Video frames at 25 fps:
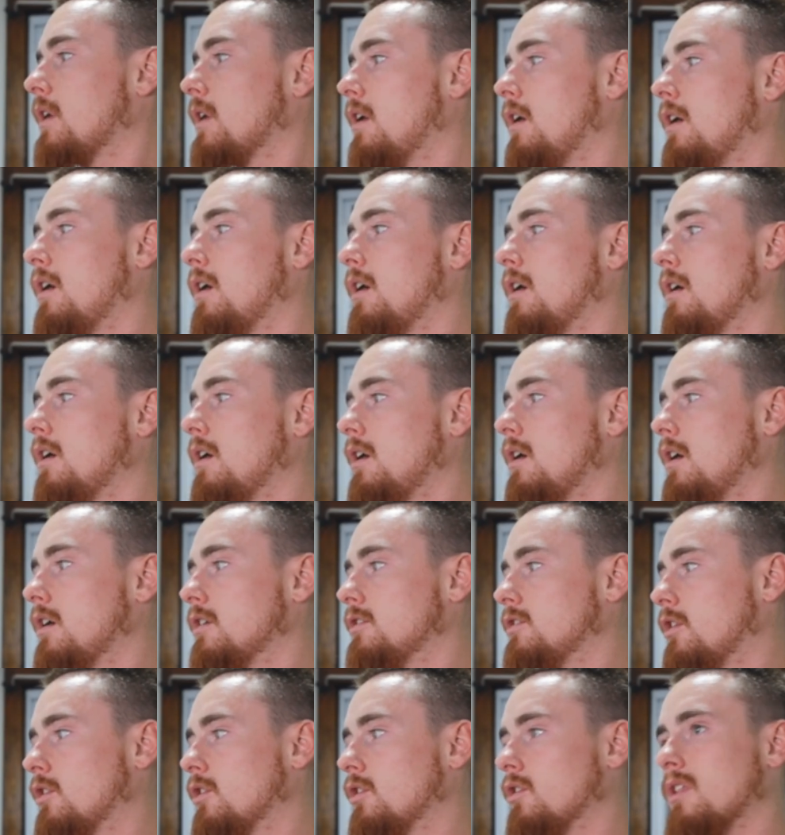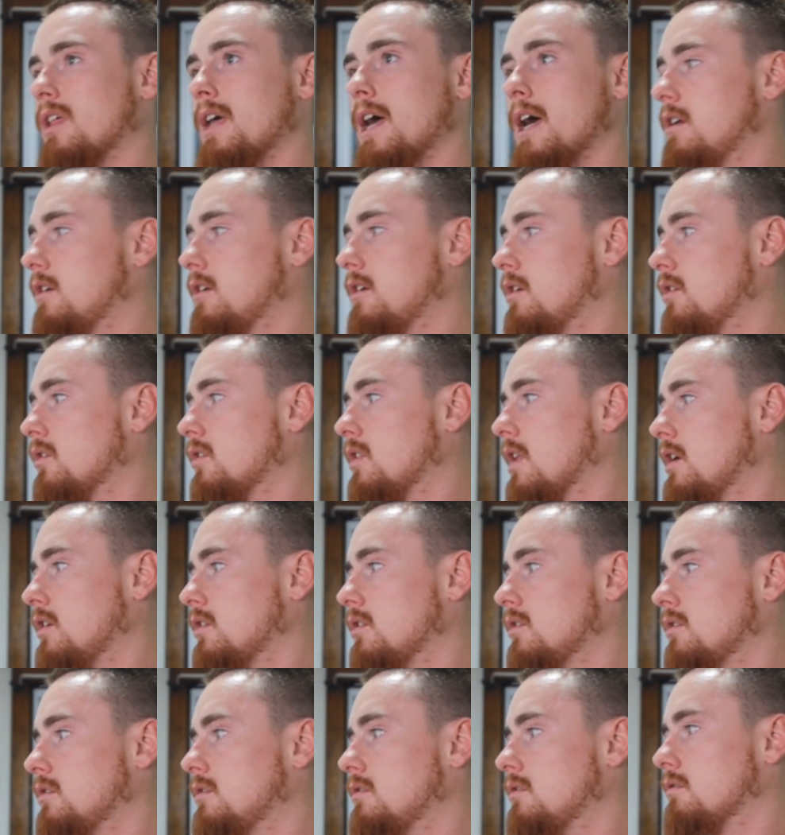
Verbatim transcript: Uh, uh, don't do that. Don't do that, dude.